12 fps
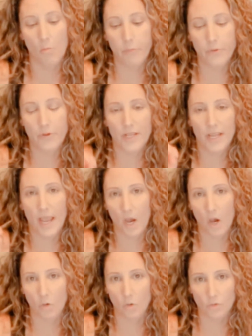putting
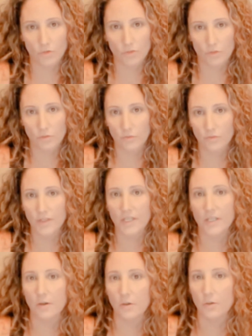out
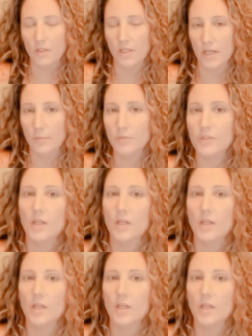video clips.